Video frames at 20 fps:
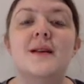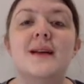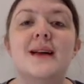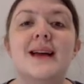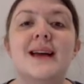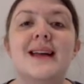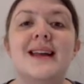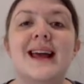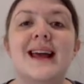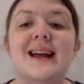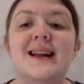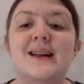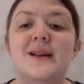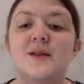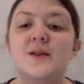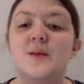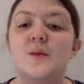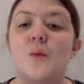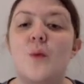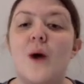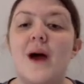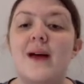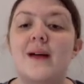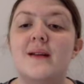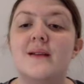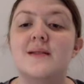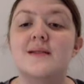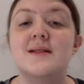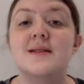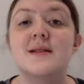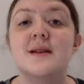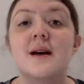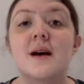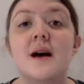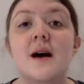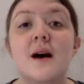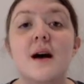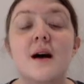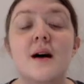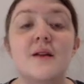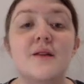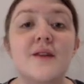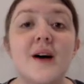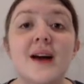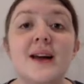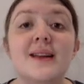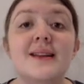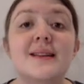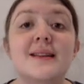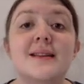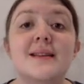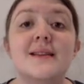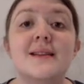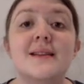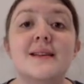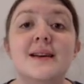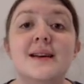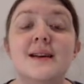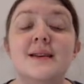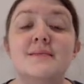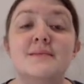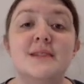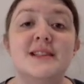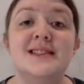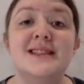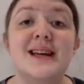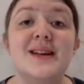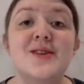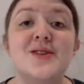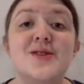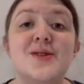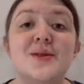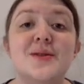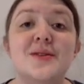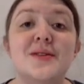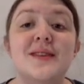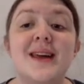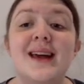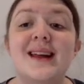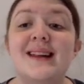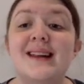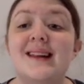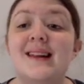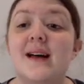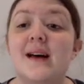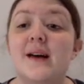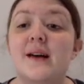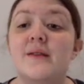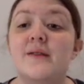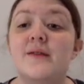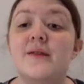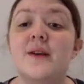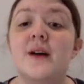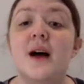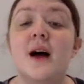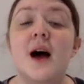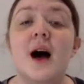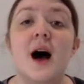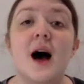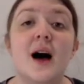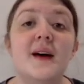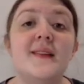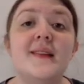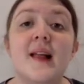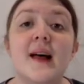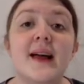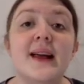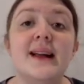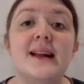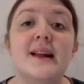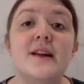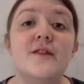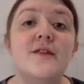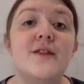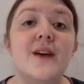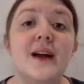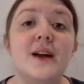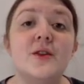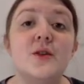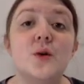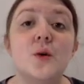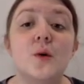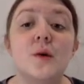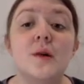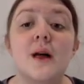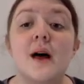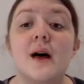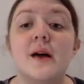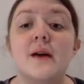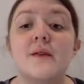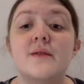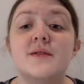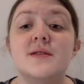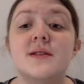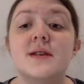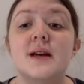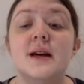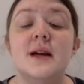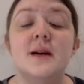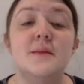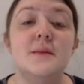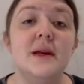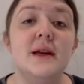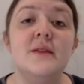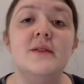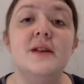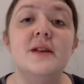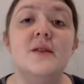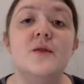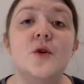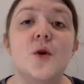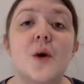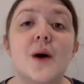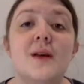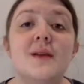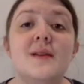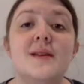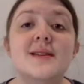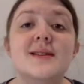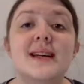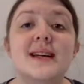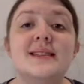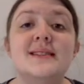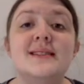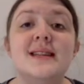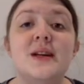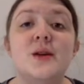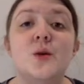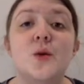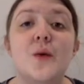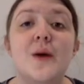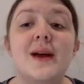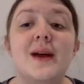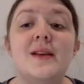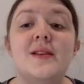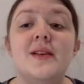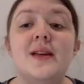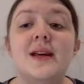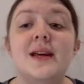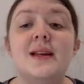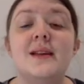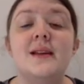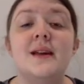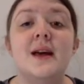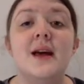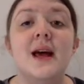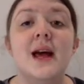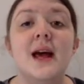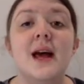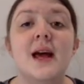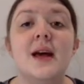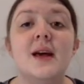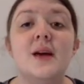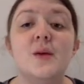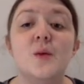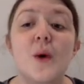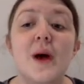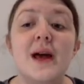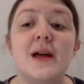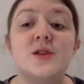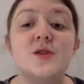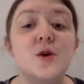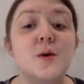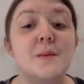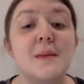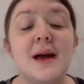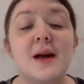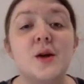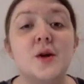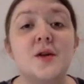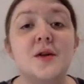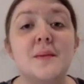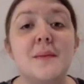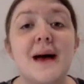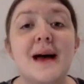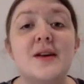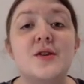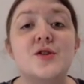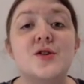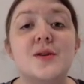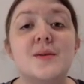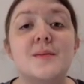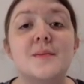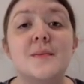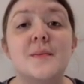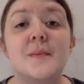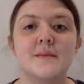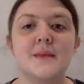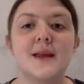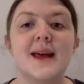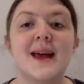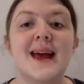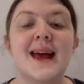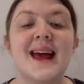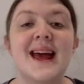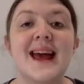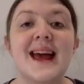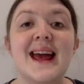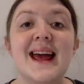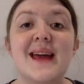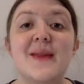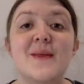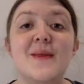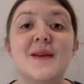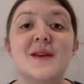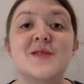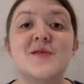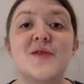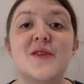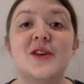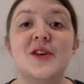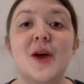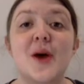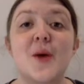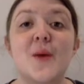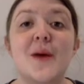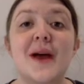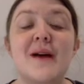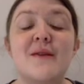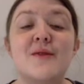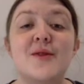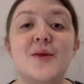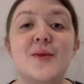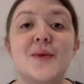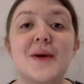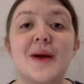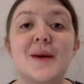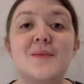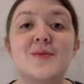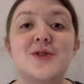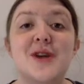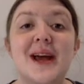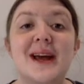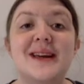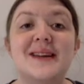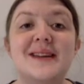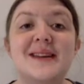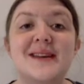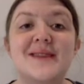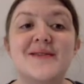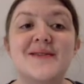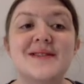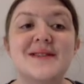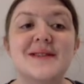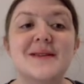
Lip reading: in England and Wales, are vital, essential to daily life, and likely affect your lives, even if you're under 16 or 18, in ways you may not imagine. In this video we have 3 objectives.